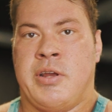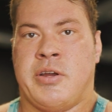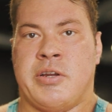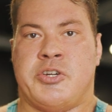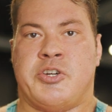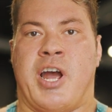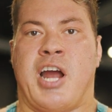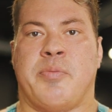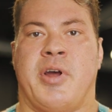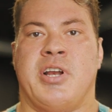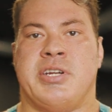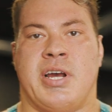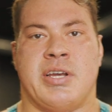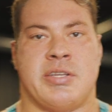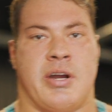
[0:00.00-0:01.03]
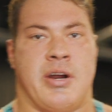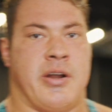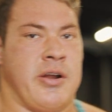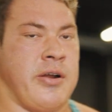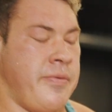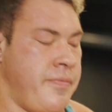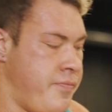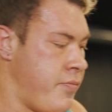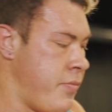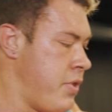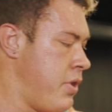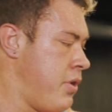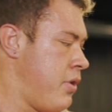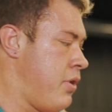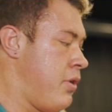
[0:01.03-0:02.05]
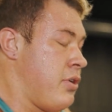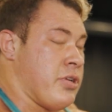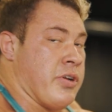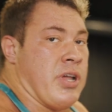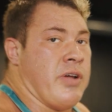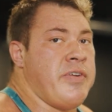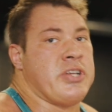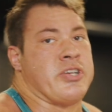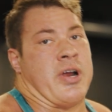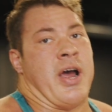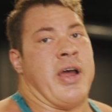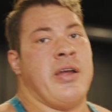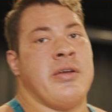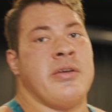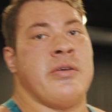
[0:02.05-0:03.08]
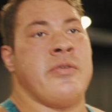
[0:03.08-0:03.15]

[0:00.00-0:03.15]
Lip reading: contract my chest harder. So give it a try.